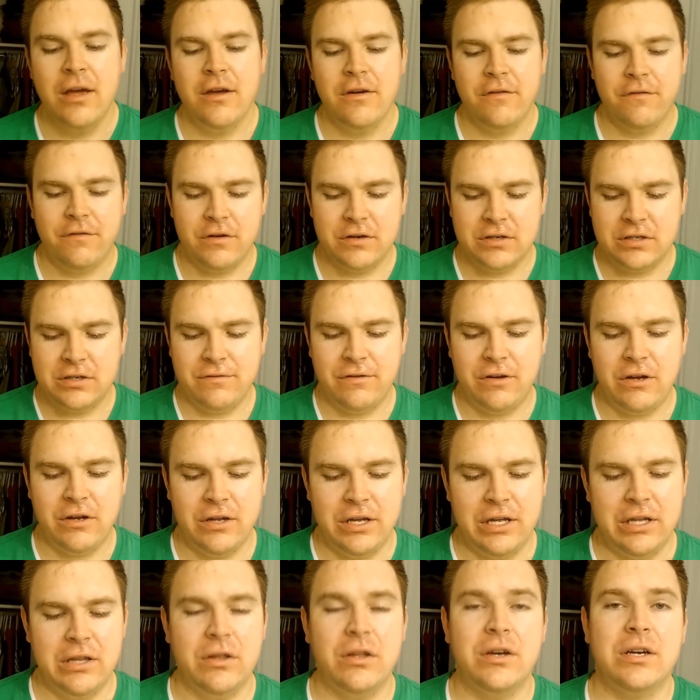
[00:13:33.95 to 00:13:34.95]
first of all,
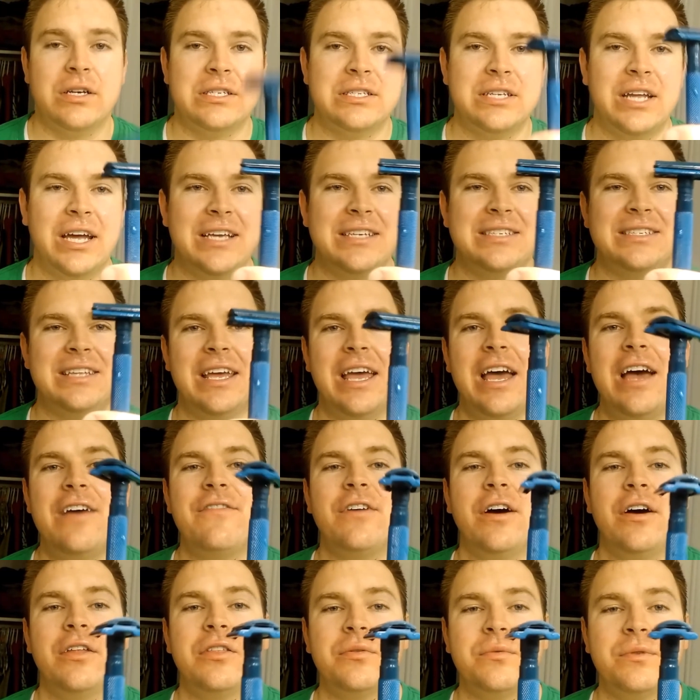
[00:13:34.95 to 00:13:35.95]
it looks nice. They have
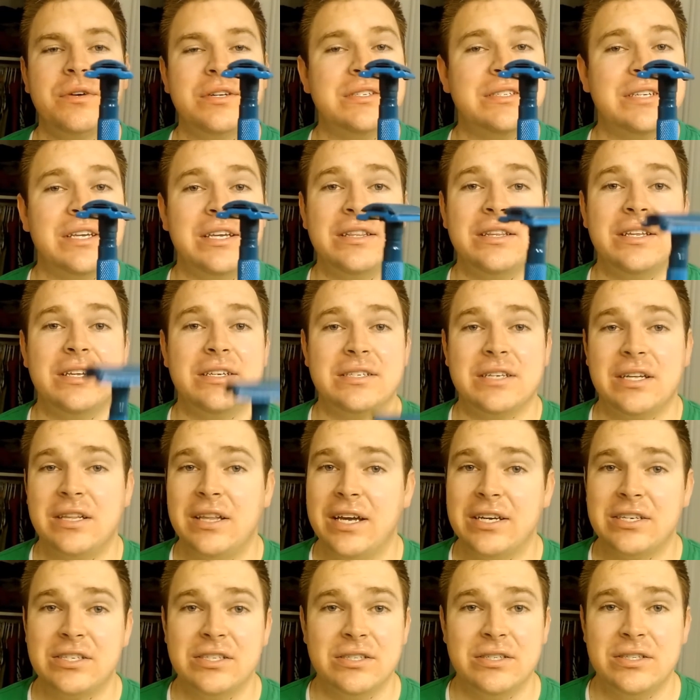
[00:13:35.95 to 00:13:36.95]
other ones in this
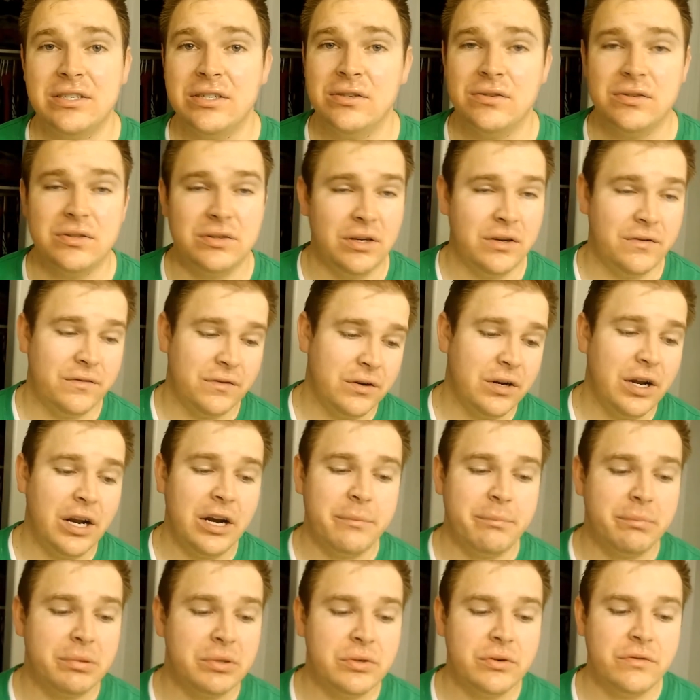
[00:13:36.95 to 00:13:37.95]
collection too, so if you're not a
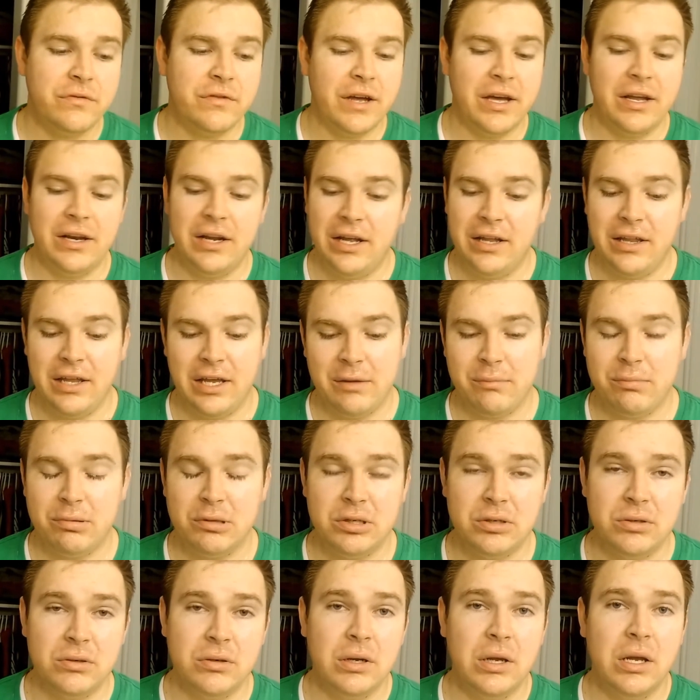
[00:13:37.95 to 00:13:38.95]
blue fan, I like
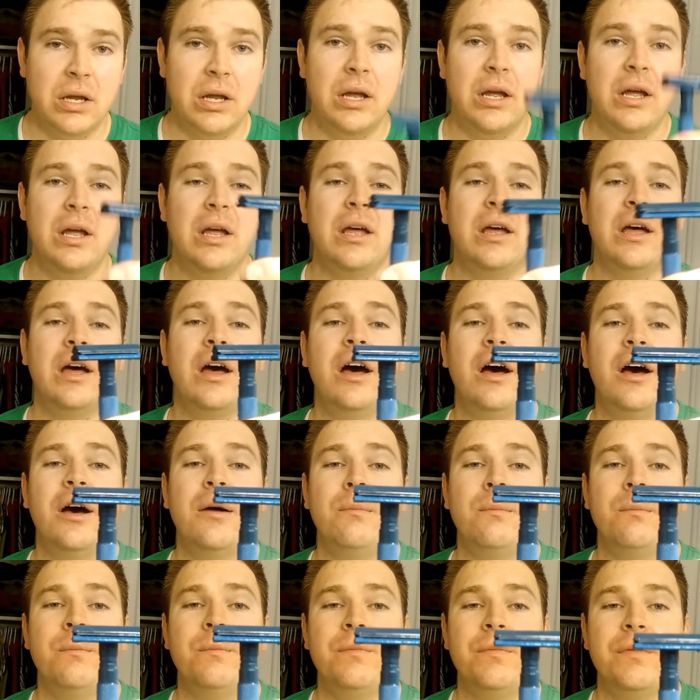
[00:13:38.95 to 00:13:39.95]
blue.
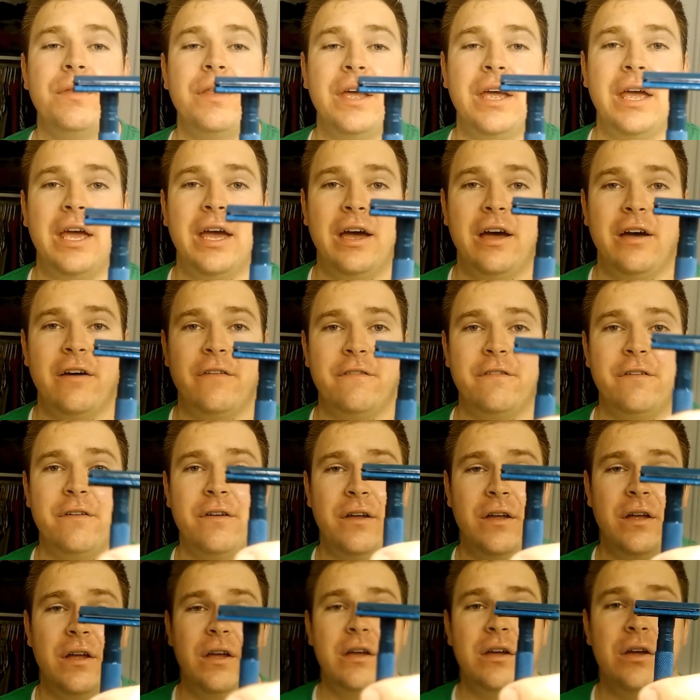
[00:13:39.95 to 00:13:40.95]
They have
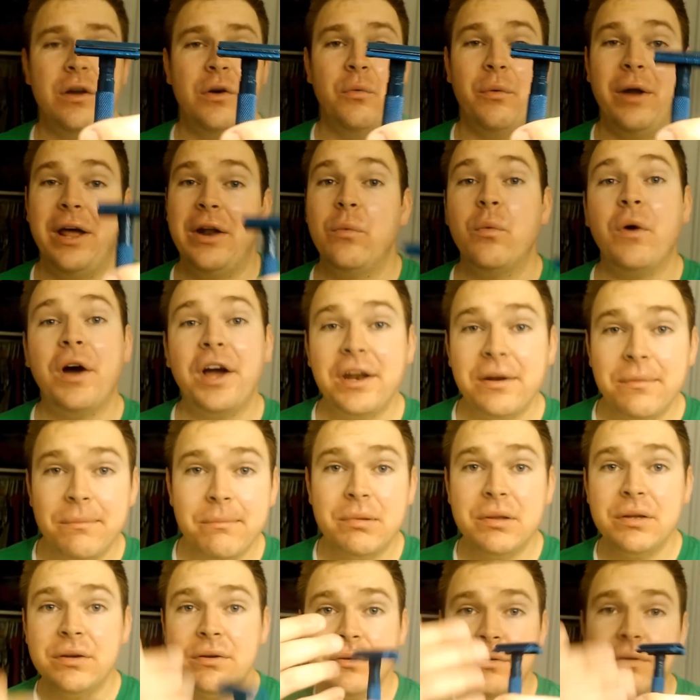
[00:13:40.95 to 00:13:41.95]
red, white, and
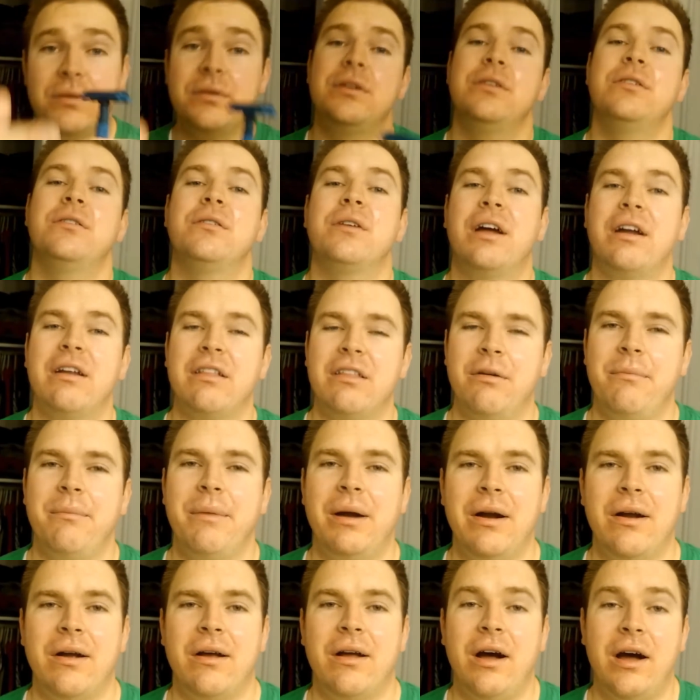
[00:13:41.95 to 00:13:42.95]
blue, kind of the
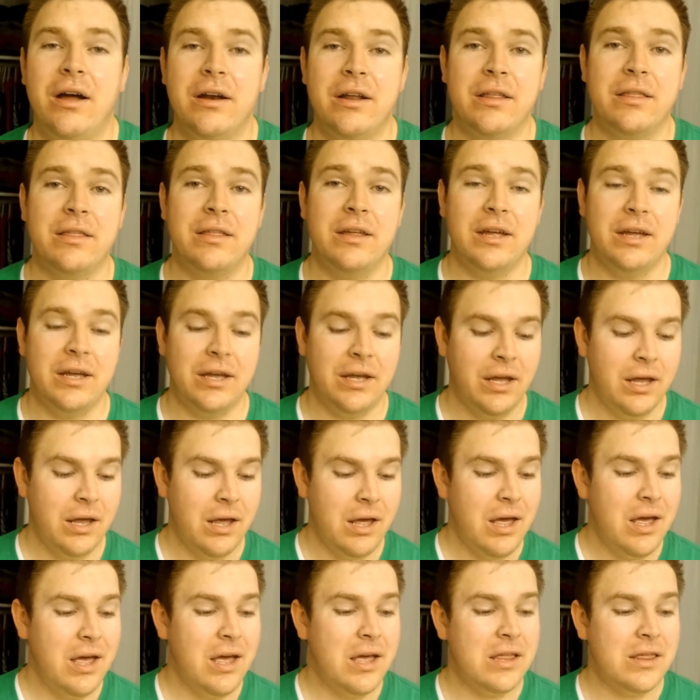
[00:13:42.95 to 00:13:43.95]
Americana thing.
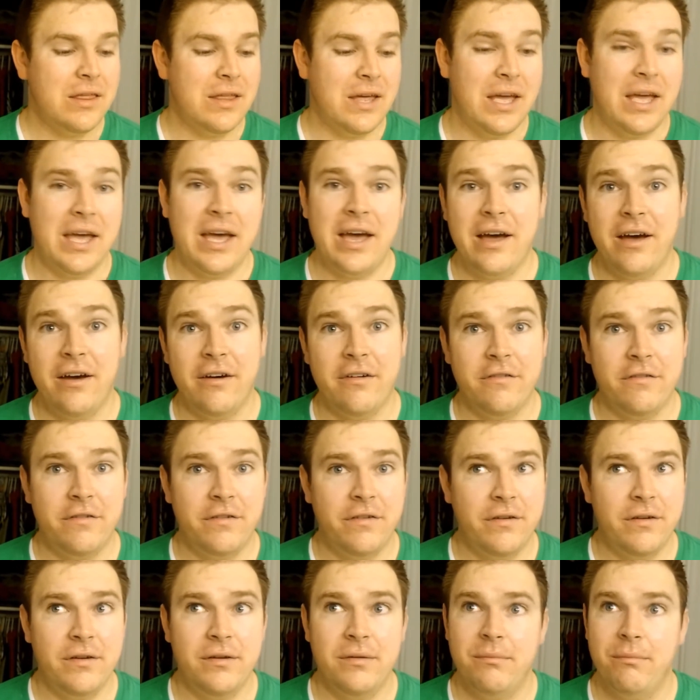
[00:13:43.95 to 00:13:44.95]
They have
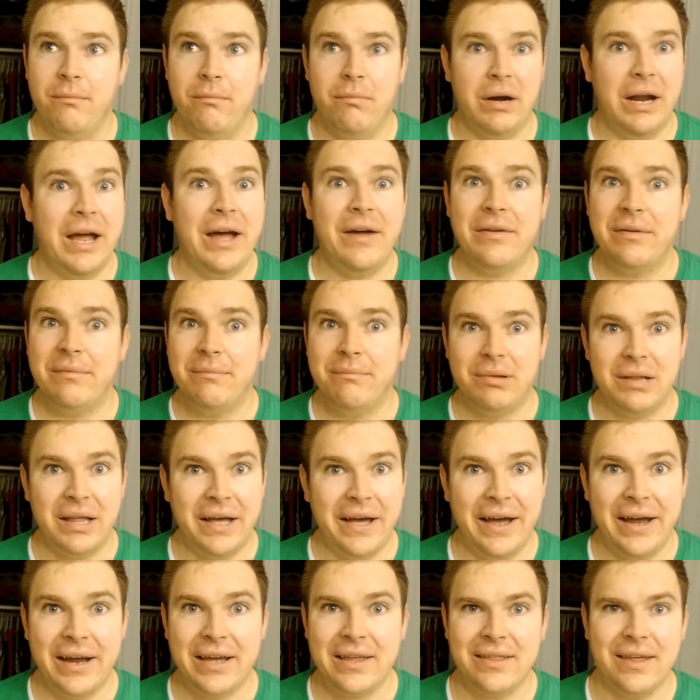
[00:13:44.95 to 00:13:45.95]
brown and
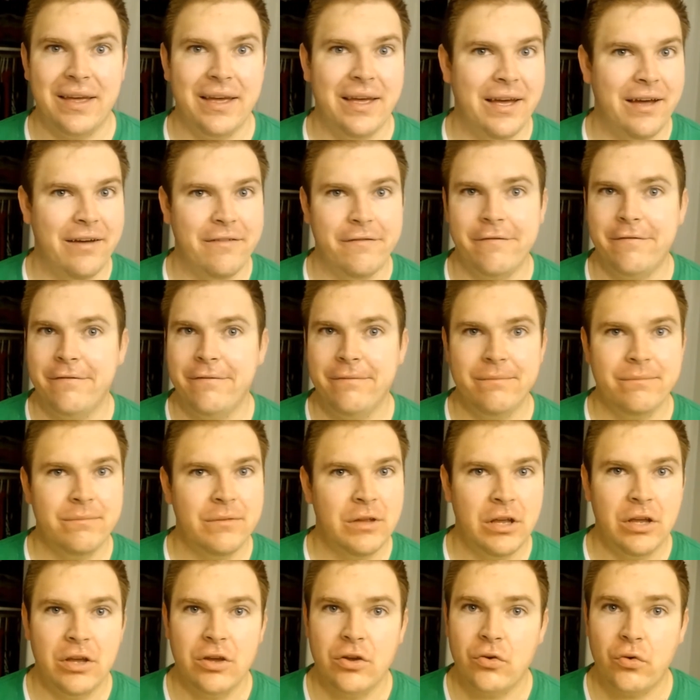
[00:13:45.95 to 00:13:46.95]
black. They have
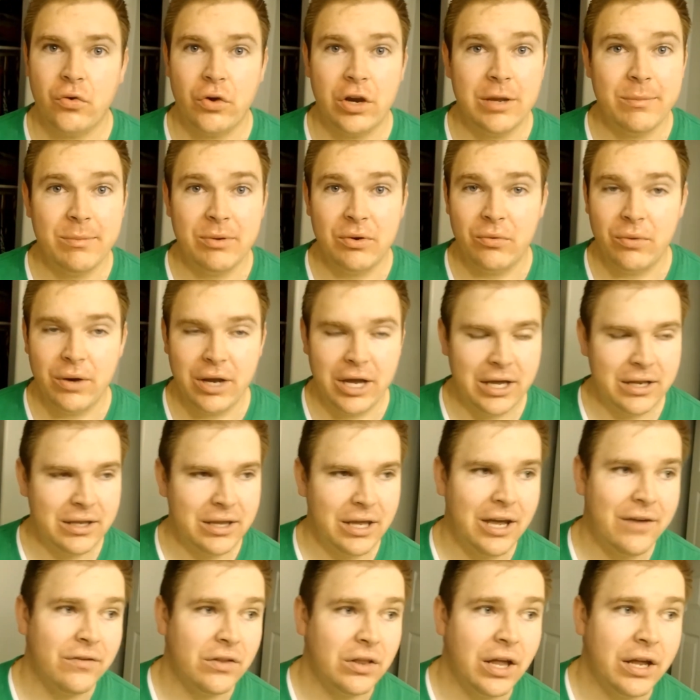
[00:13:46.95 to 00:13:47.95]
cream and red. They
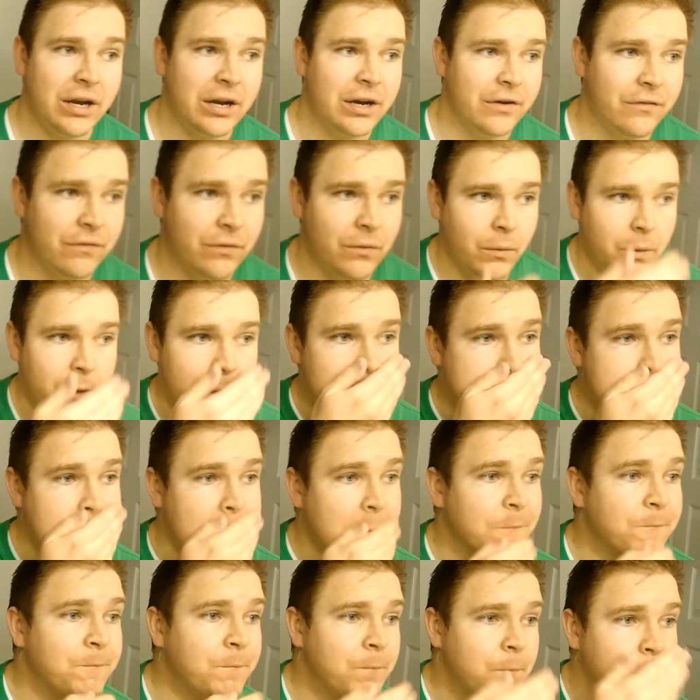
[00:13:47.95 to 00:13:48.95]
have a lot of different ones.
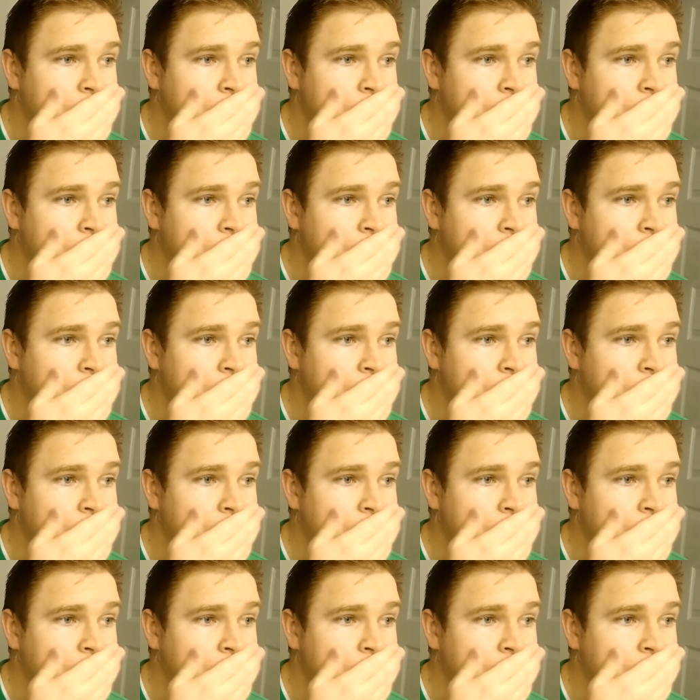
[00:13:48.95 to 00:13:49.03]
So